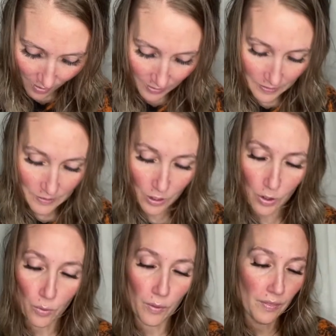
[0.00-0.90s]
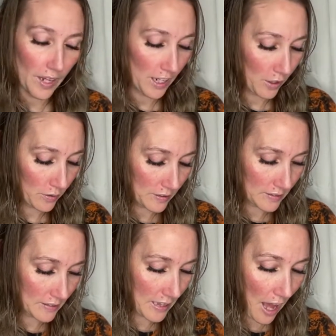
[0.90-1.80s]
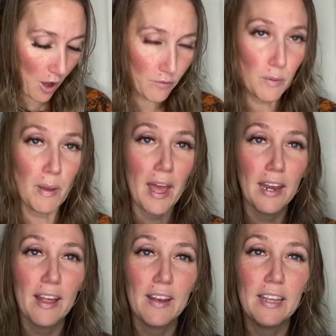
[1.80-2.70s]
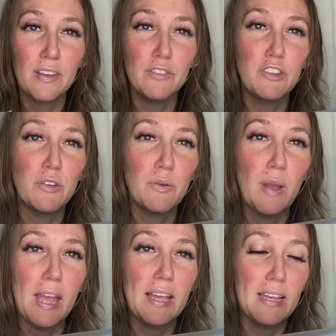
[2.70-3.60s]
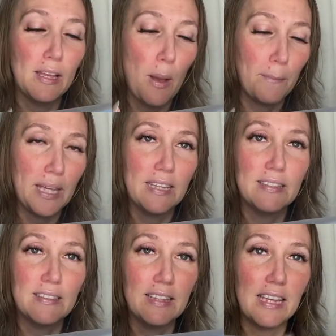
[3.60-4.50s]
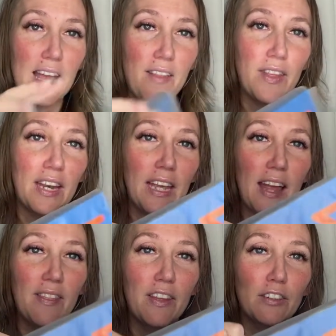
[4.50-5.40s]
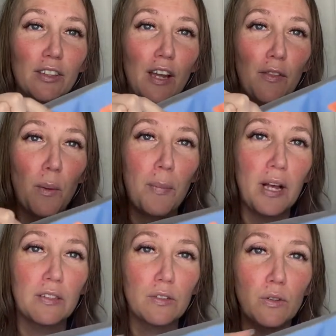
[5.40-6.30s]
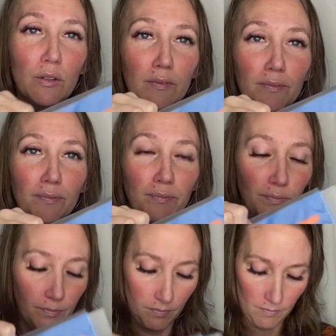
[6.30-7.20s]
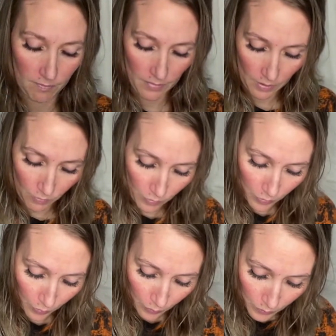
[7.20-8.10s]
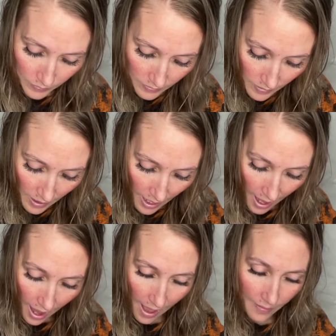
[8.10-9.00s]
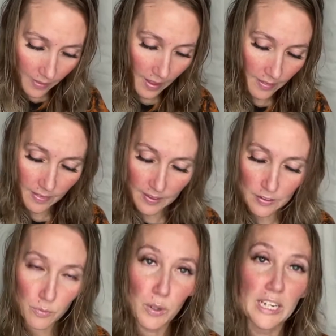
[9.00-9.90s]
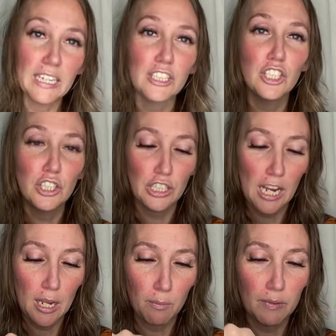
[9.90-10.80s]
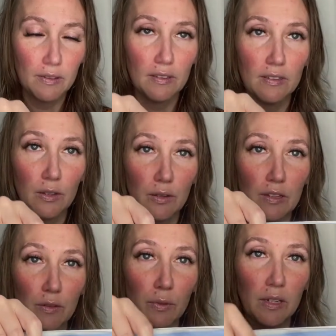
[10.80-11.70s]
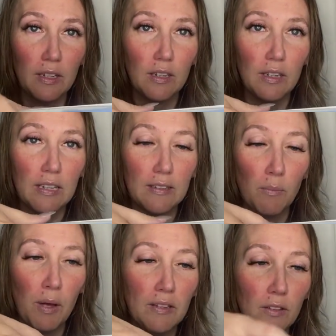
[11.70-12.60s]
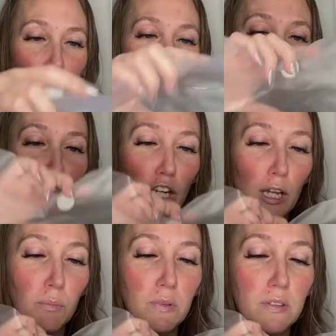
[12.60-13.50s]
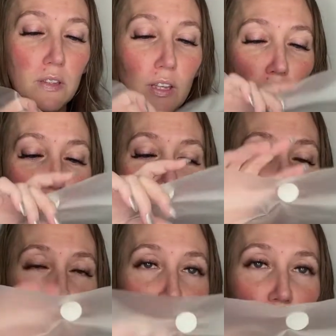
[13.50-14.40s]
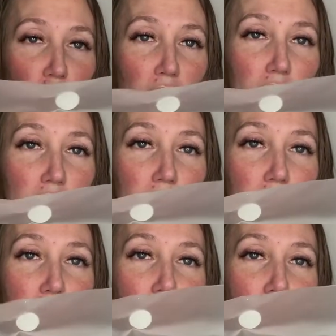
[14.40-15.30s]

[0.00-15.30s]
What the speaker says: So then it goes into the alphabet and it gives you A, B, and C. And then again, there's another puzzle for those. And then this one is shapes. So this one is a puzzle of shapes. So they just